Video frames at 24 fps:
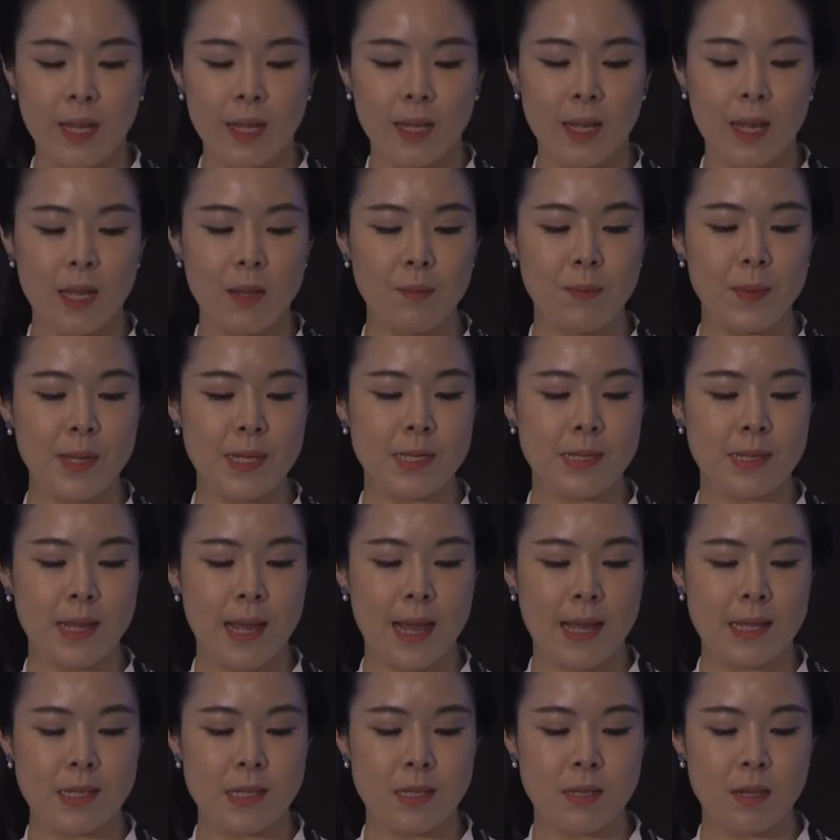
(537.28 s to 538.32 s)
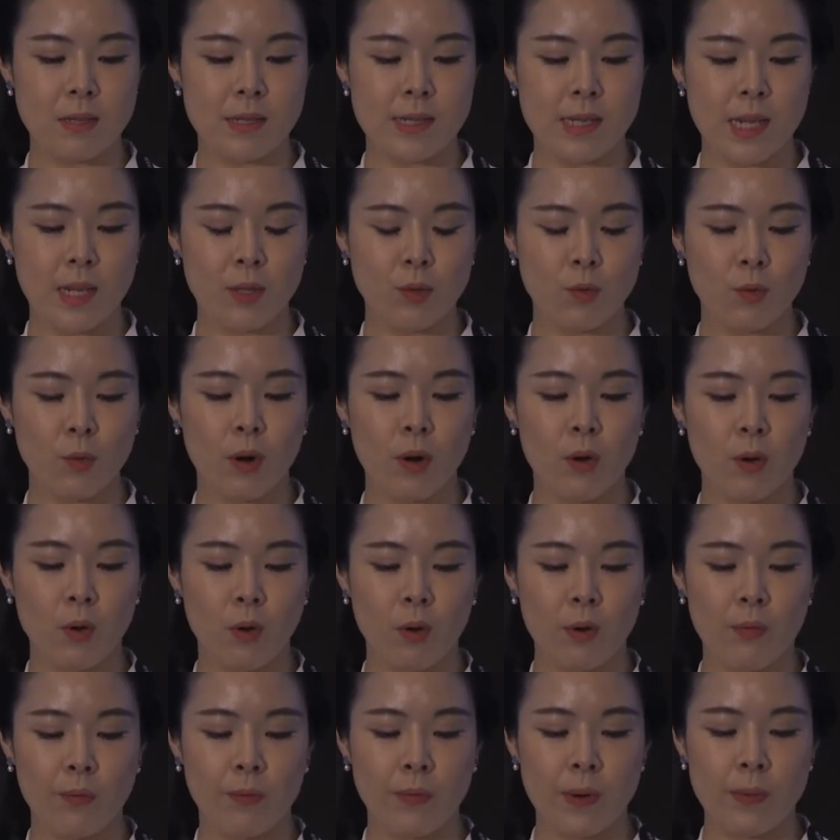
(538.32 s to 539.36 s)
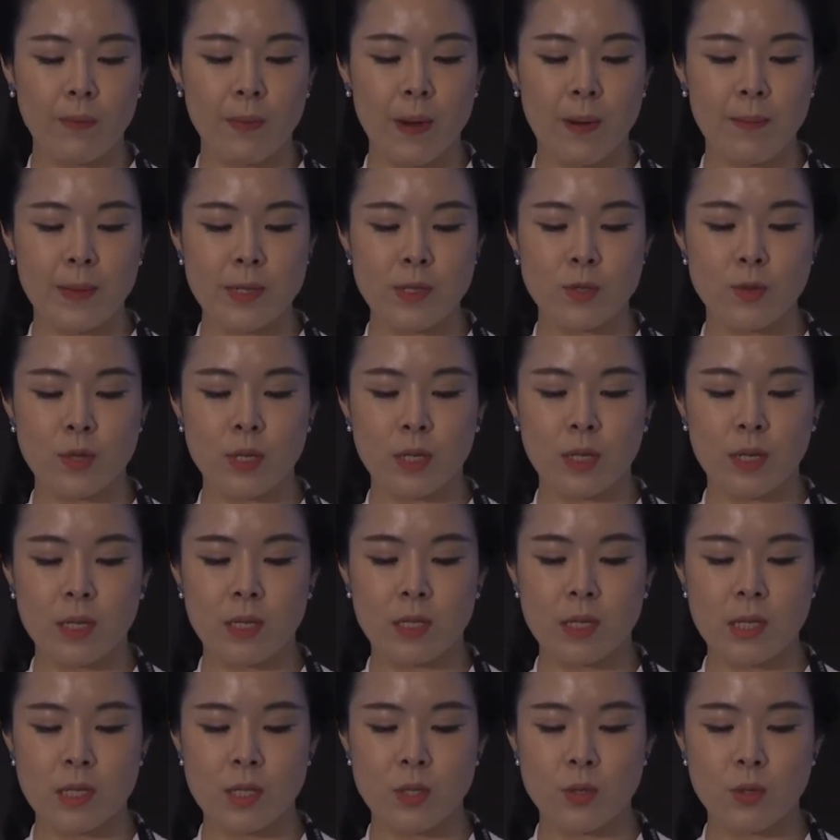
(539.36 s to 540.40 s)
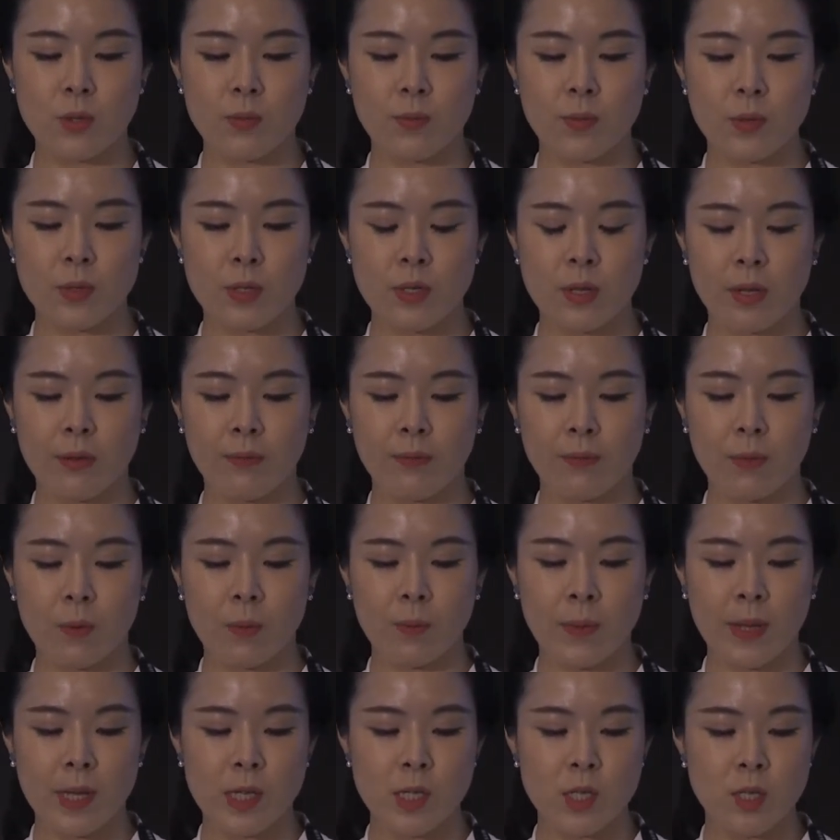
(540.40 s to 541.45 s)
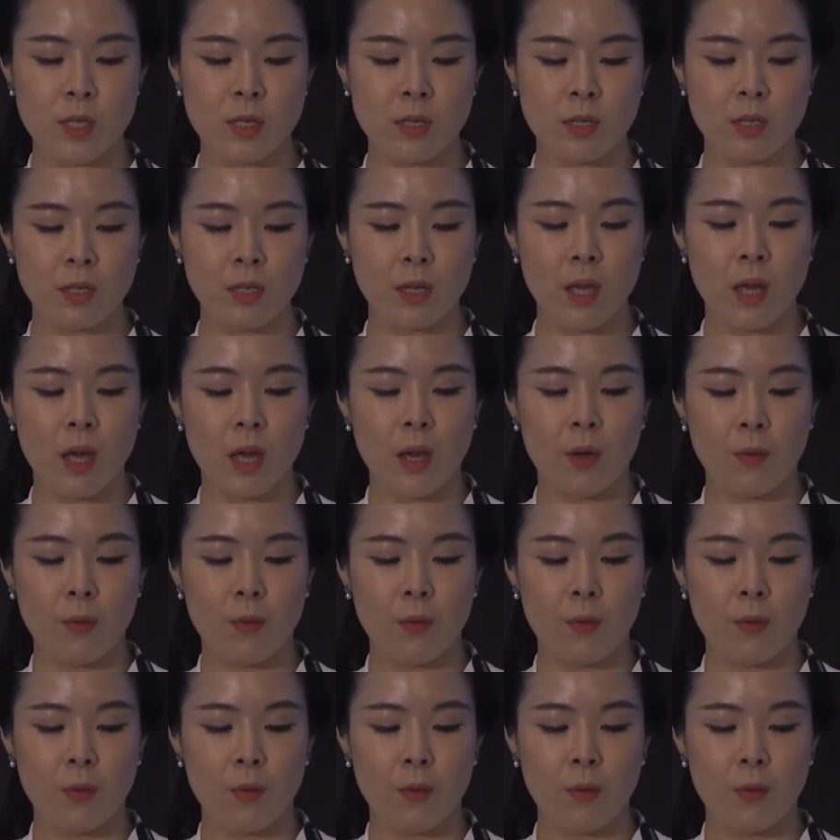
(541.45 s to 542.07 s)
KPIS takes a central role for pharmaceutical distribution information.